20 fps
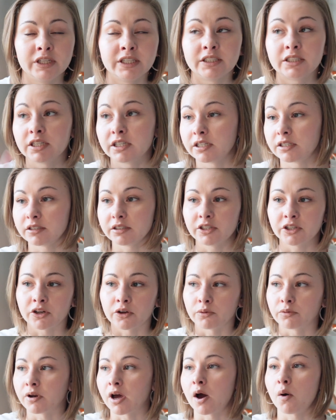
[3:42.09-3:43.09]

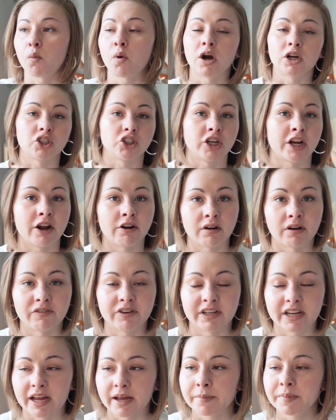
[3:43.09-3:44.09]
to, not wash your hair
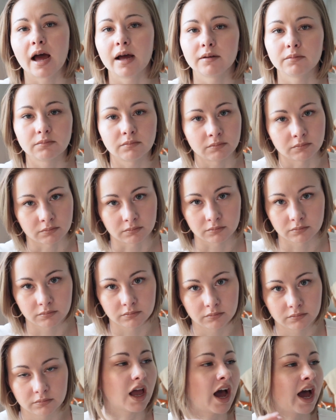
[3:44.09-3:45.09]
every day.
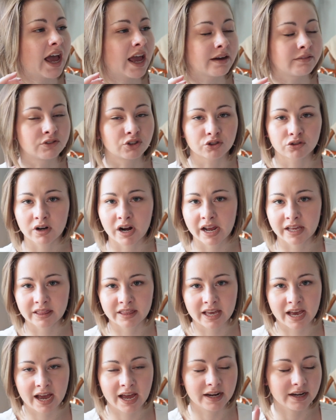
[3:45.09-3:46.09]
I have tried
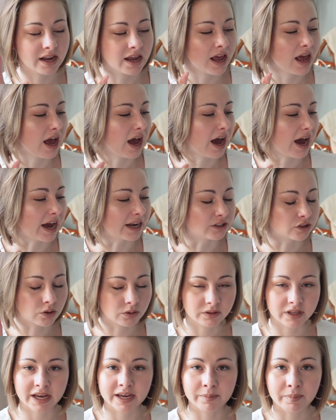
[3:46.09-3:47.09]
that. I
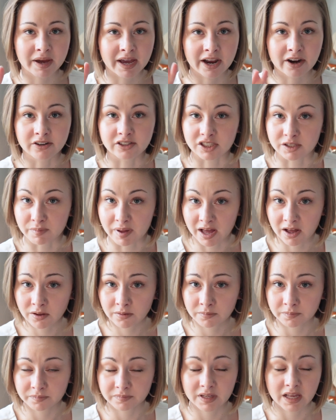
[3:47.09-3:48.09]
don't like my hair to
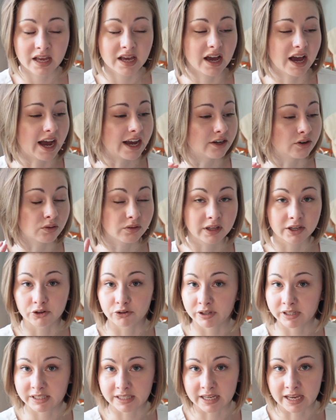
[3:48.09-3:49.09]
smell. I don't like
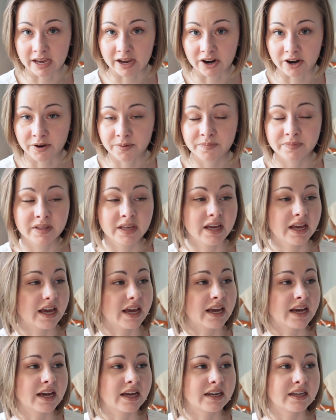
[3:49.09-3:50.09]
greasy hair,
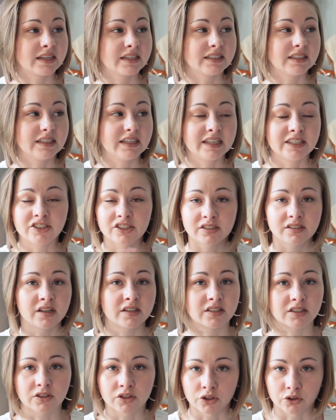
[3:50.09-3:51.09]
and it just
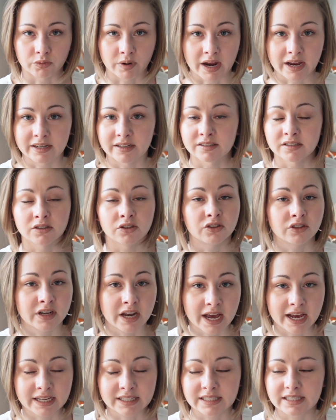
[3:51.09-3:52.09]
doesn't look right. It doesn't look
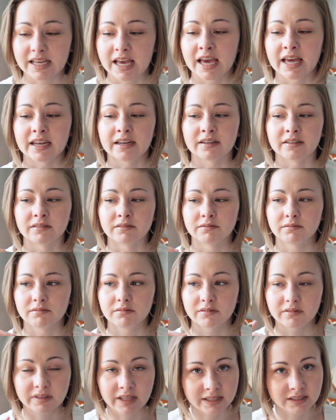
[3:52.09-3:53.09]
nice, and
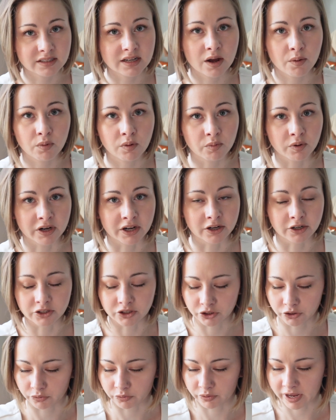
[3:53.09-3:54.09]
that's not what we're here to
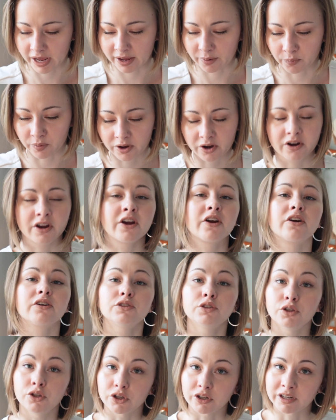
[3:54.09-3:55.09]
do, okay? We're here
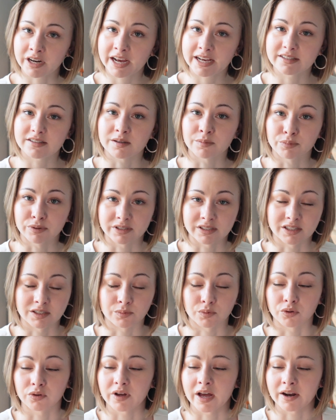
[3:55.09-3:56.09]
to look nice and
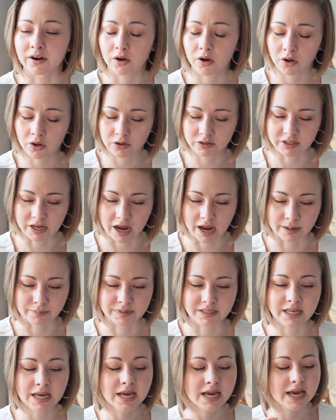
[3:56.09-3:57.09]
presentable at all
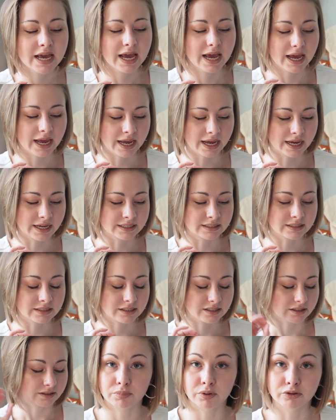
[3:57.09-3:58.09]
times,
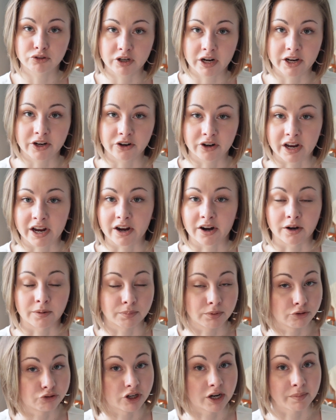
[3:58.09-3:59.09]
and blow drying
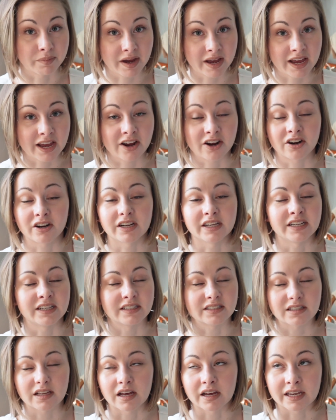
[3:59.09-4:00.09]
my hair is a